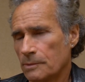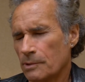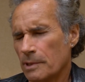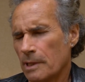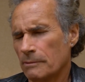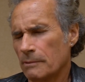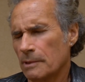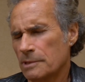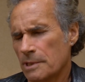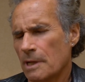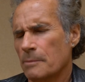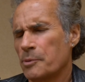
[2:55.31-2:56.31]

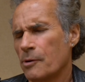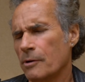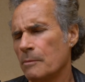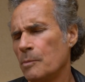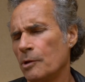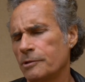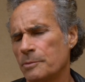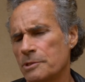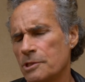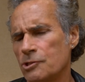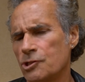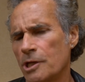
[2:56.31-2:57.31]
it's not a program
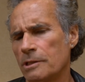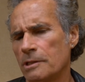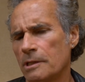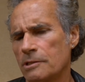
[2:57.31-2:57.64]
multiple's agenda,